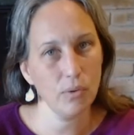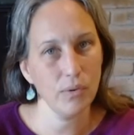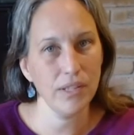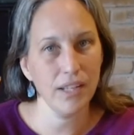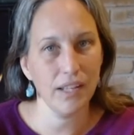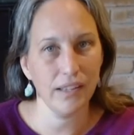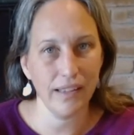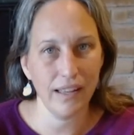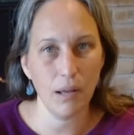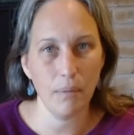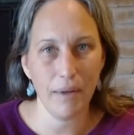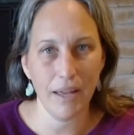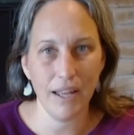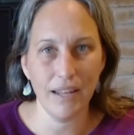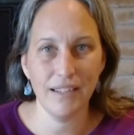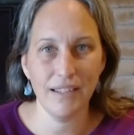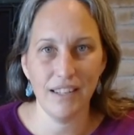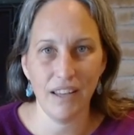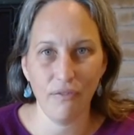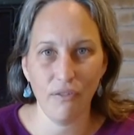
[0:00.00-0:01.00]
So it's a little
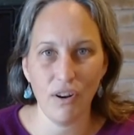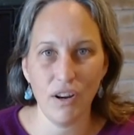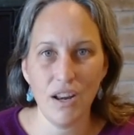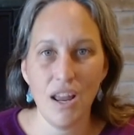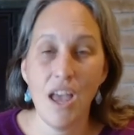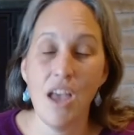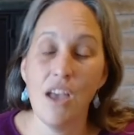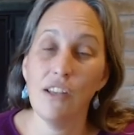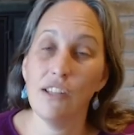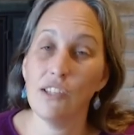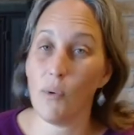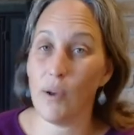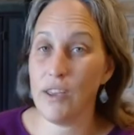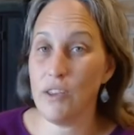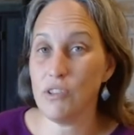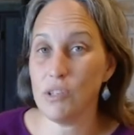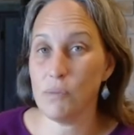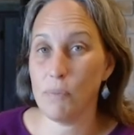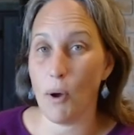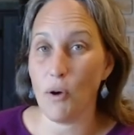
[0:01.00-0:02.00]
bit different. So I
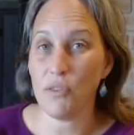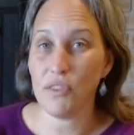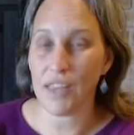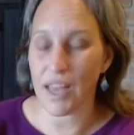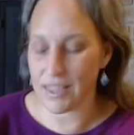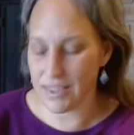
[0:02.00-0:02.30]
use both.